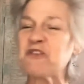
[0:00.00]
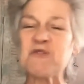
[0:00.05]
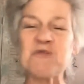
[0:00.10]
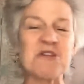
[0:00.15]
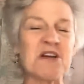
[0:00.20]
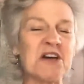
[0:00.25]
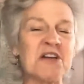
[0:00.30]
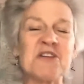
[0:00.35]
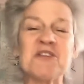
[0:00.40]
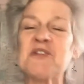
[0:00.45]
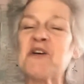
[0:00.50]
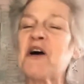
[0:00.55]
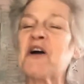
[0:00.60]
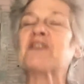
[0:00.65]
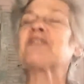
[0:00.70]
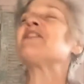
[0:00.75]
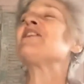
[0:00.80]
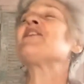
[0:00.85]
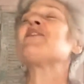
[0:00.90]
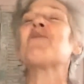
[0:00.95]
you
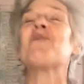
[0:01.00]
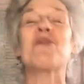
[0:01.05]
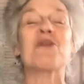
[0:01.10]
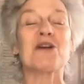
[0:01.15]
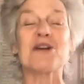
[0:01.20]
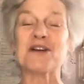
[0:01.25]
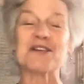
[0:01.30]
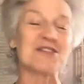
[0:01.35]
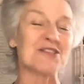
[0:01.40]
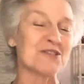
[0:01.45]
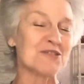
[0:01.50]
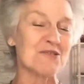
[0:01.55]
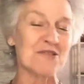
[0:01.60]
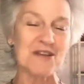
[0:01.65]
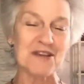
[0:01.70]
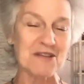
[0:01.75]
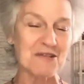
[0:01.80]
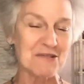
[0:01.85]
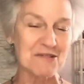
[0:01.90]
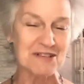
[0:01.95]
conduct the
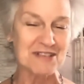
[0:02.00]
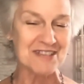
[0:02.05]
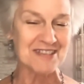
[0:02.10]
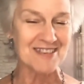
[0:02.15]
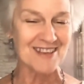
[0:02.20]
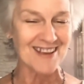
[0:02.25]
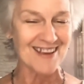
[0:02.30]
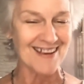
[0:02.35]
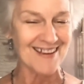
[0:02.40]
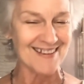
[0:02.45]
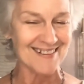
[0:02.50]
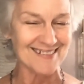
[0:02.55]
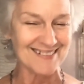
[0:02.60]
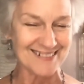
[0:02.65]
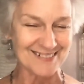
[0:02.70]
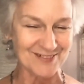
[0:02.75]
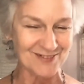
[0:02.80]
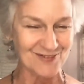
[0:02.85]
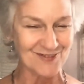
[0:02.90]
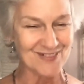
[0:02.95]
orchestra
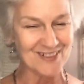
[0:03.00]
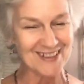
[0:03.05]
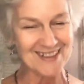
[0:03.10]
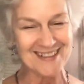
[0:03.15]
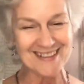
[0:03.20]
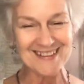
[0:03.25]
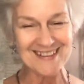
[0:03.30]
yourself."